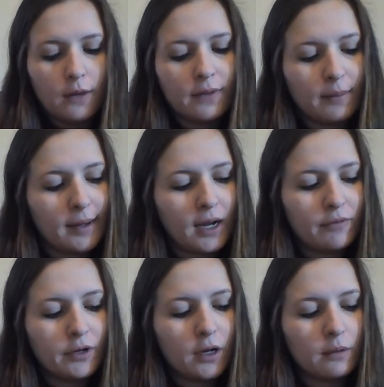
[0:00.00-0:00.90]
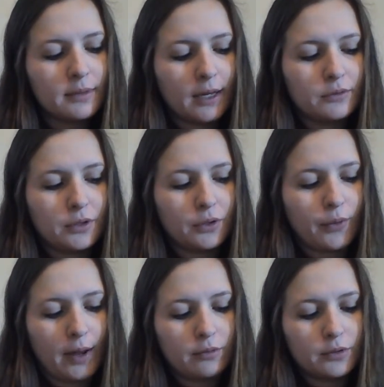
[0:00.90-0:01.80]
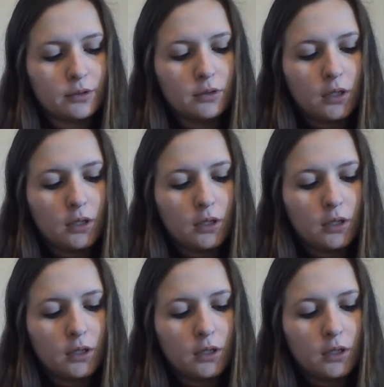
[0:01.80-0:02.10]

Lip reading: They may never come down to the ground.